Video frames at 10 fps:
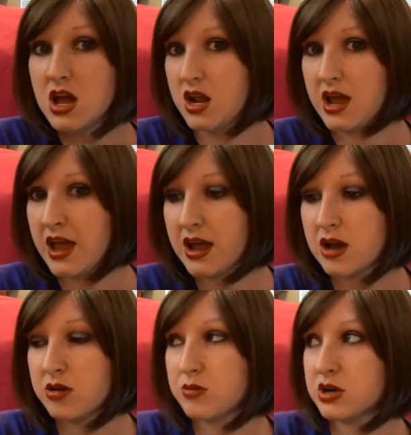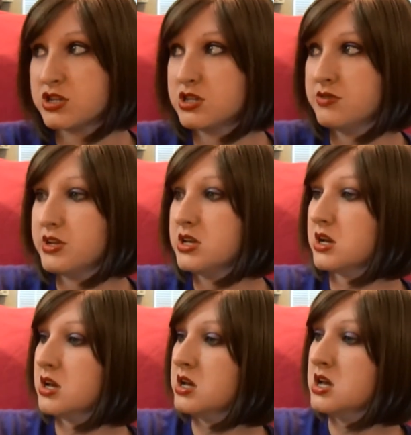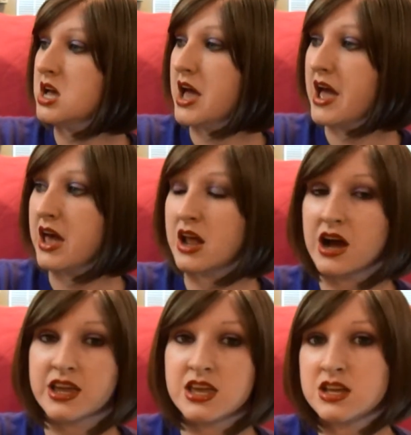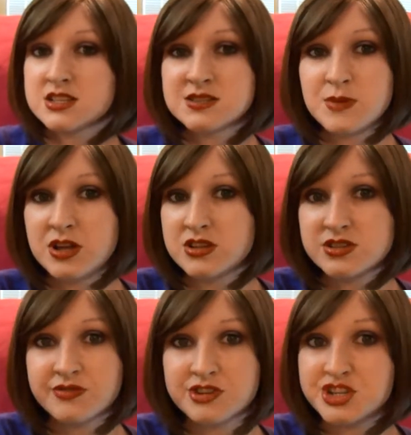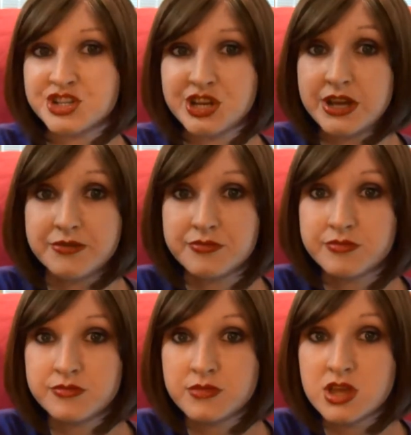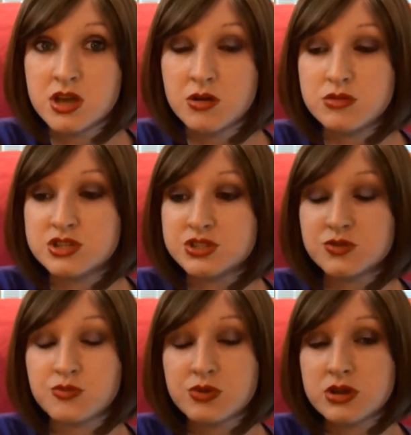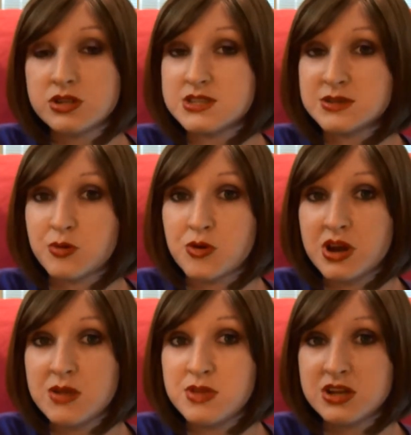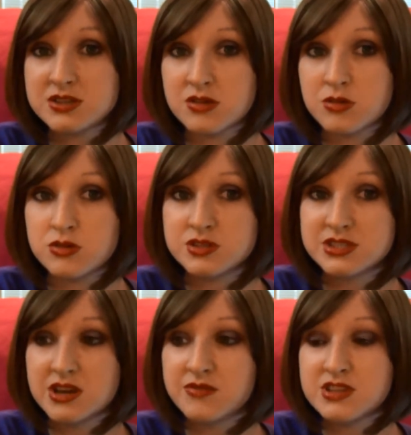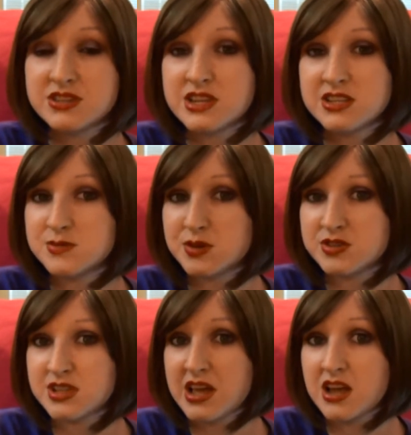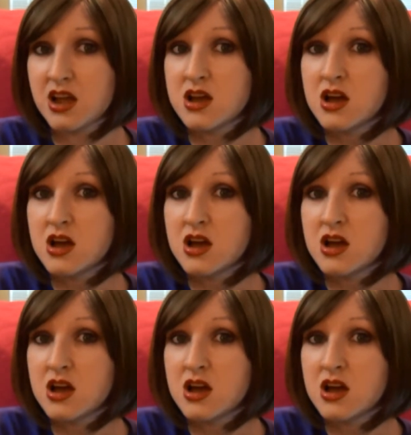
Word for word: and I hang out and I watch TV and I can't smell this for shit, which is real disappointing because on cold sniff, this thing smells like